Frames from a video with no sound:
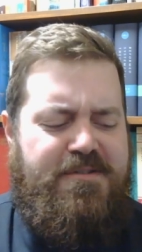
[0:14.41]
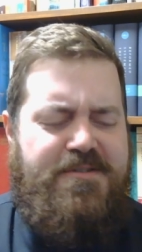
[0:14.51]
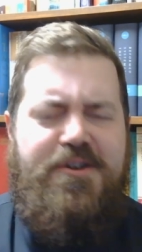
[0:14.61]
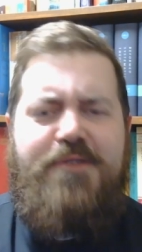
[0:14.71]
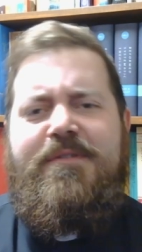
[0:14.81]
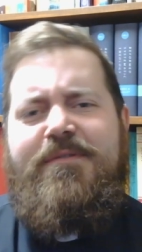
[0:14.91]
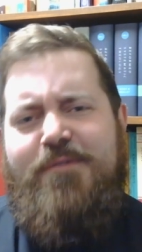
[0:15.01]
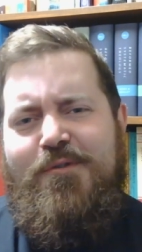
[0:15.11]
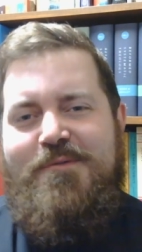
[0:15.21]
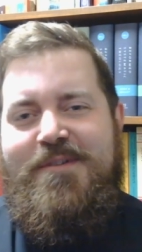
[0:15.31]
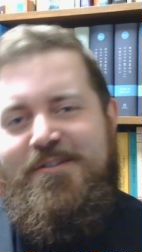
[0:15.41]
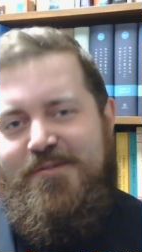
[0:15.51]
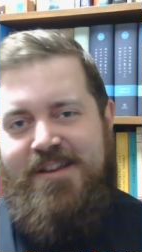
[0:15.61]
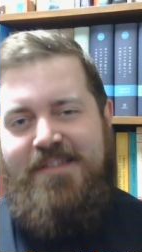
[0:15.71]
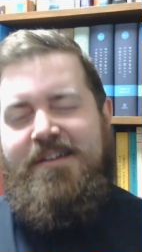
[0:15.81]
so before we do
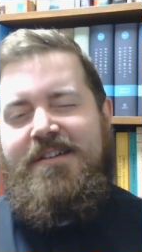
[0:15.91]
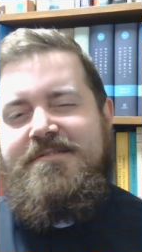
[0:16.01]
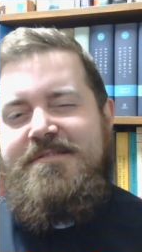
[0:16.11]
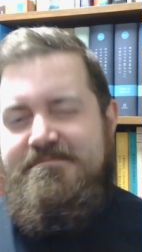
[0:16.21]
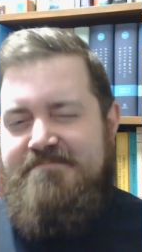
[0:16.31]
anything else,